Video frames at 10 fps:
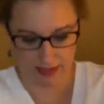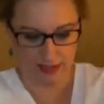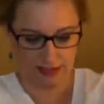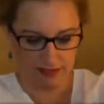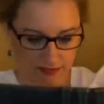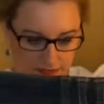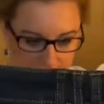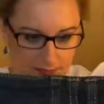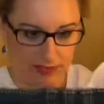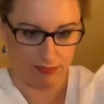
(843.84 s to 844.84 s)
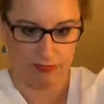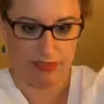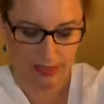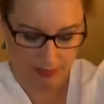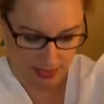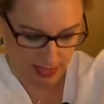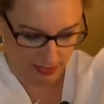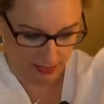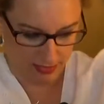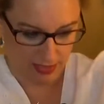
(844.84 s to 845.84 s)
These fit me really
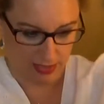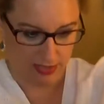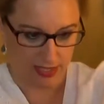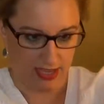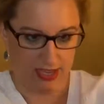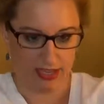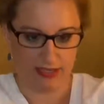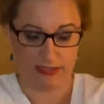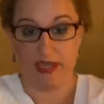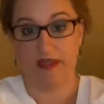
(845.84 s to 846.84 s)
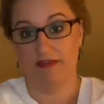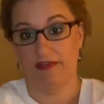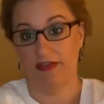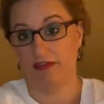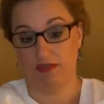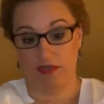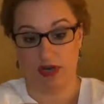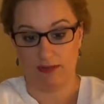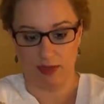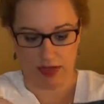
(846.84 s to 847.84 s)
well, and I haven't even
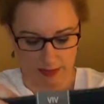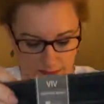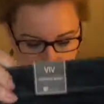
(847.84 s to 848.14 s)
tried them on.